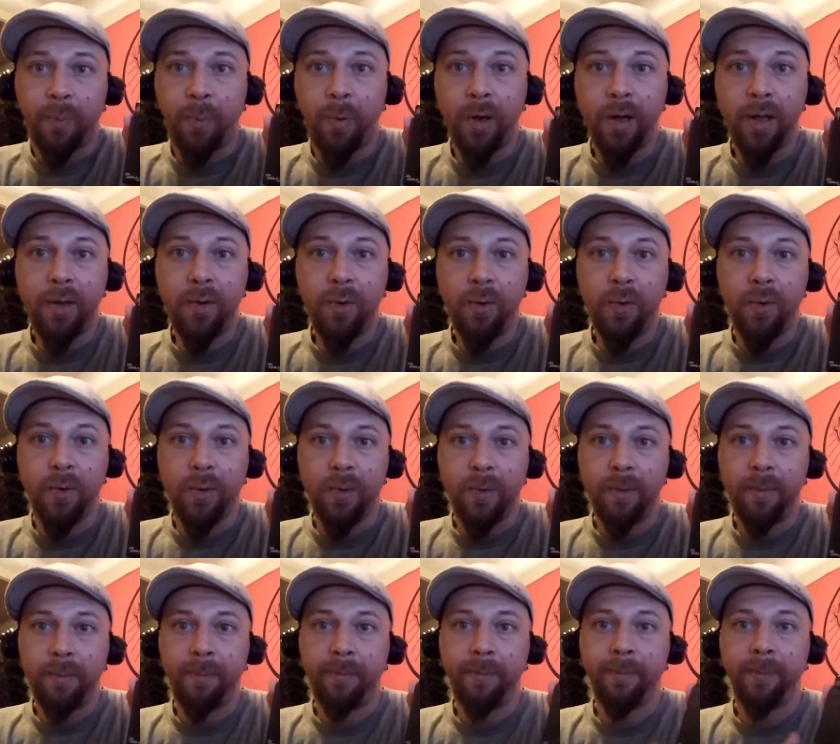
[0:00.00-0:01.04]
pretty cool.
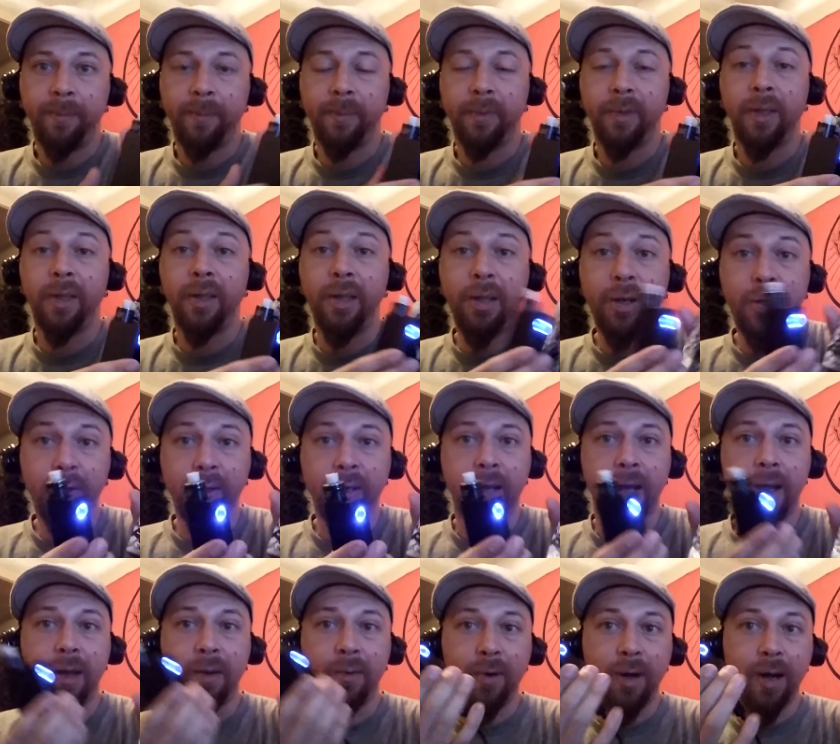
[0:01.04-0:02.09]
Little
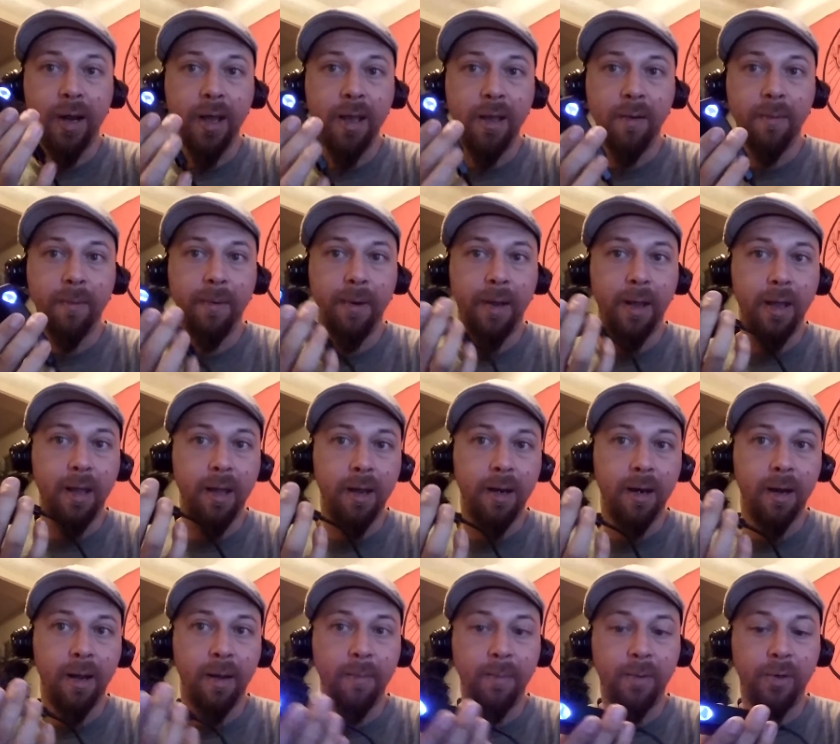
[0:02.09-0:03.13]
guy, right?
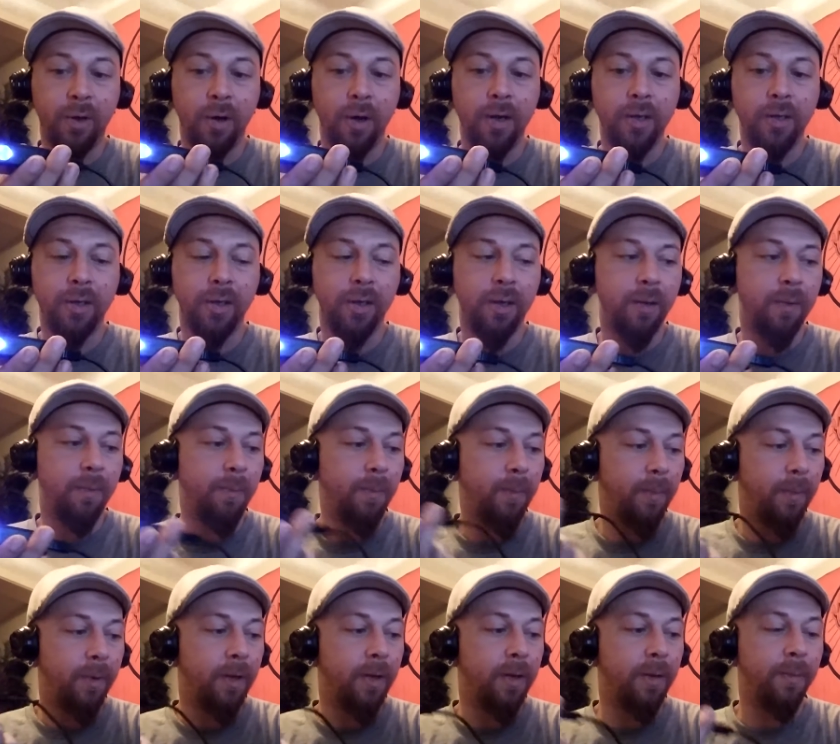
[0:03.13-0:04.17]
And I'm charging him
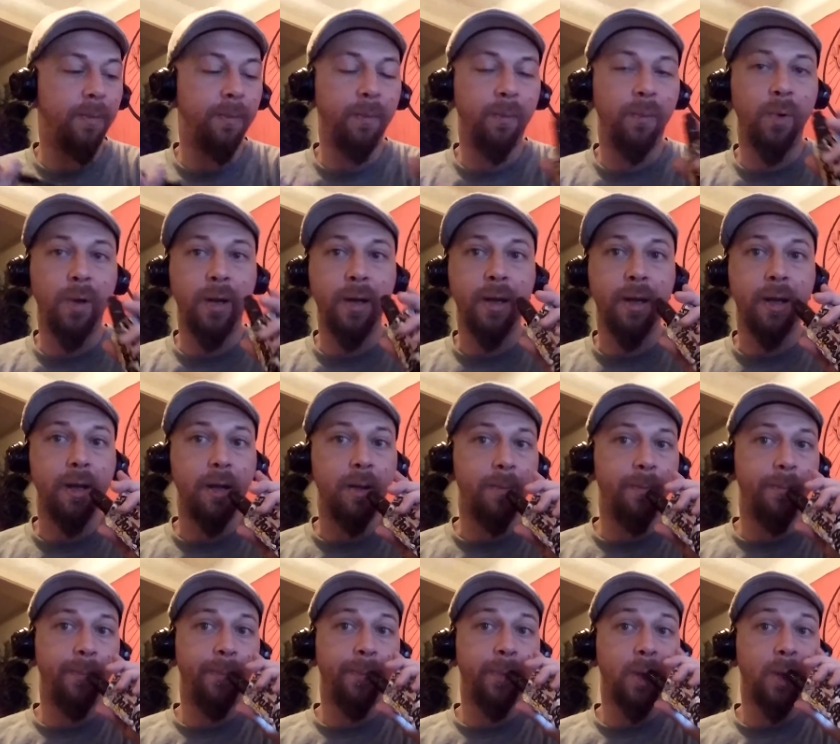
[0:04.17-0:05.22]
and whatnot.